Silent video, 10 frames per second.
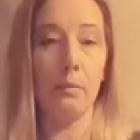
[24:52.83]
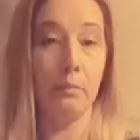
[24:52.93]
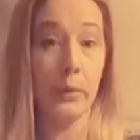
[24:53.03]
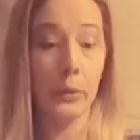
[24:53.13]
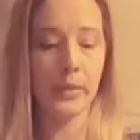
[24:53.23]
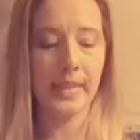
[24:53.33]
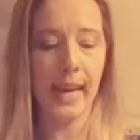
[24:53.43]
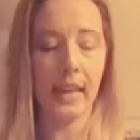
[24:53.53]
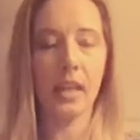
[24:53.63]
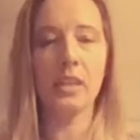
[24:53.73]
moon
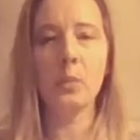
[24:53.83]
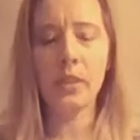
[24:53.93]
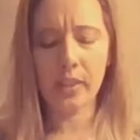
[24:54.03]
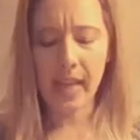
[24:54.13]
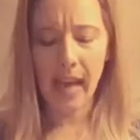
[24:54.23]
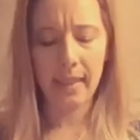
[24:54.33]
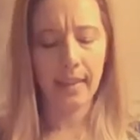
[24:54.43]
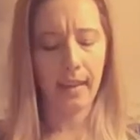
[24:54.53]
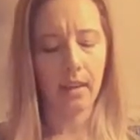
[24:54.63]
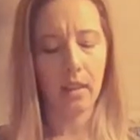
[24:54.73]
deck because we just had
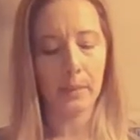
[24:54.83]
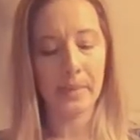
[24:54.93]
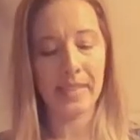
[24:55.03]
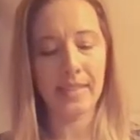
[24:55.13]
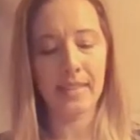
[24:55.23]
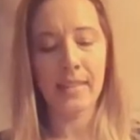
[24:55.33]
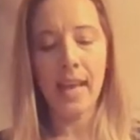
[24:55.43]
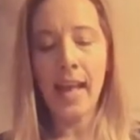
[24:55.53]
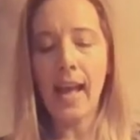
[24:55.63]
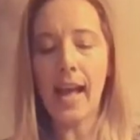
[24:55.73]
the eclipses.
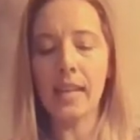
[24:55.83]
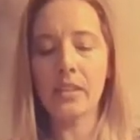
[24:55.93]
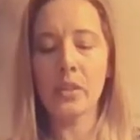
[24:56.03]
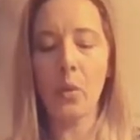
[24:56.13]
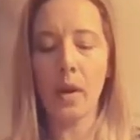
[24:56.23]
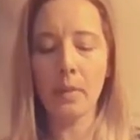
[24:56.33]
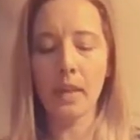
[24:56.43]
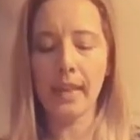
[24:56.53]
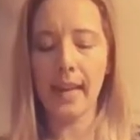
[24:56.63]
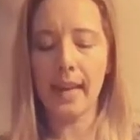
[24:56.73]
And so I'm going
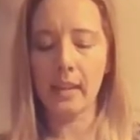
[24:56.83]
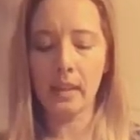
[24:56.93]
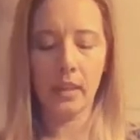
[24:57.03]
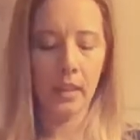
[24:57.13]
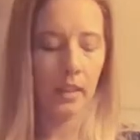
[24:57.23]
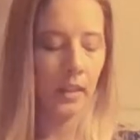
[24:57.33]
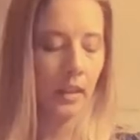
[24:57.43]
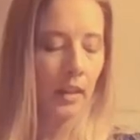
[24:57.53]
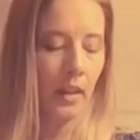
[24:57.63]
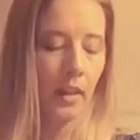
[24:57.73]
to get
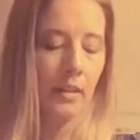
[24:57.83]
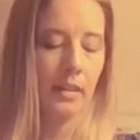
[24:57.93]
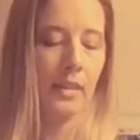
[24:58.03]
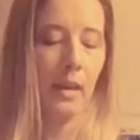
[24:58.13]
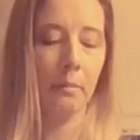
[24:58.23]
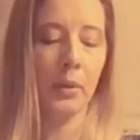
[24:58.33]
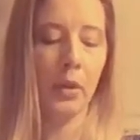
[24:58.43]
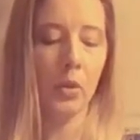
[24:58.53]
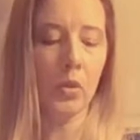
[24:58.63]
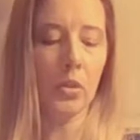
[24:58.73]
some
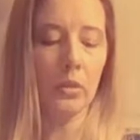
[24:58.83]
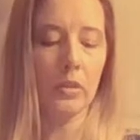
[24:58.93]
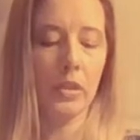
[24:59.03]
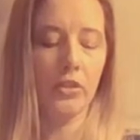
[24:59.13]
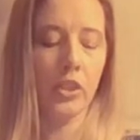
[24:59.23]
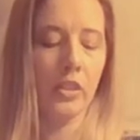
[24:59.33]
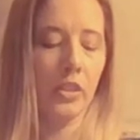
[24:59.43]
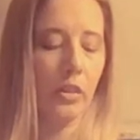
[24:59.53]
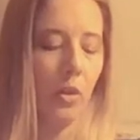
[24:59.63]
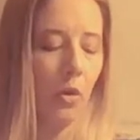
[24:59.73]
pulls,
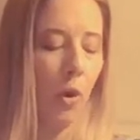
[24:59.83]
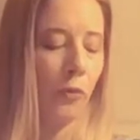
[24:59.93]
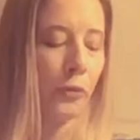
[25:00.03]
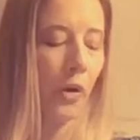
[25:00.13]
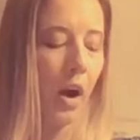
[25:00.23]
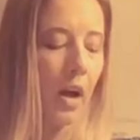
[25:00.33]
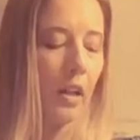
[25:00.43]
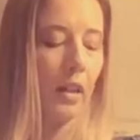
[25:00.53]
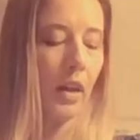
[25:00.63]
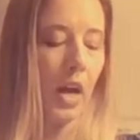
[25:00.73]
just
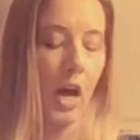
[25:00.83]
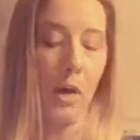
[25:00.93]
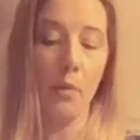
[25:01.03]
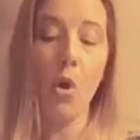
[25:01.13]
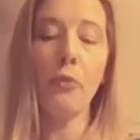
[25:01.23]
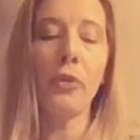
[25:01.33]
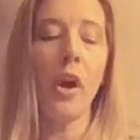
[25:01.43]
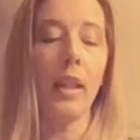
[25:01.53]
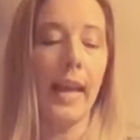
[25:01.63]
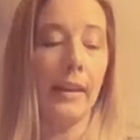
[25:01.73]
overall
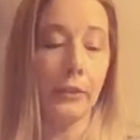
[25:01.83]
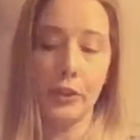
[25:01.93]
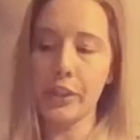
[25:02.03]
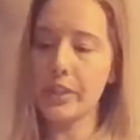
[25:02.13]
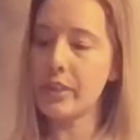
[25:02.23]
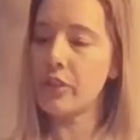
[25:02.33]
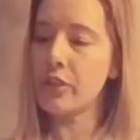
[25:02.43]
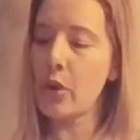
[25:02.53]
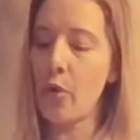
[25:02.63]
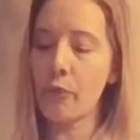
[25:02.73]
energies,
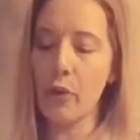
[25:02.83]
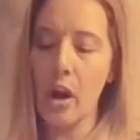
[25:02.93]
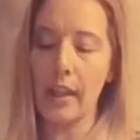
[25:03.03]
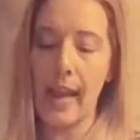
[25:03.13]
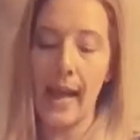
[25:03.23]
just overall